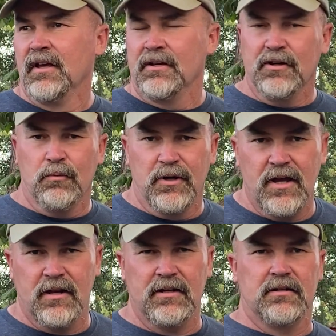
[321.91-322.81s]
you know, we're
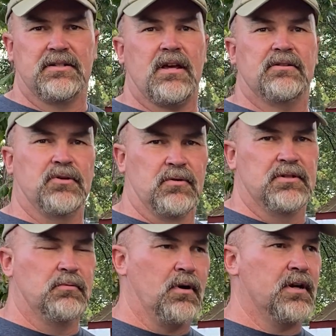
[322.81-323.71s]
down here in South
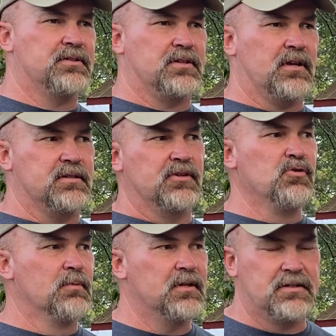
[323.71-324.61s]
Georgia where it's as
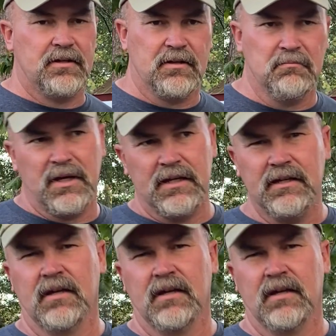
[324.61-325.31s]
humid as it can be,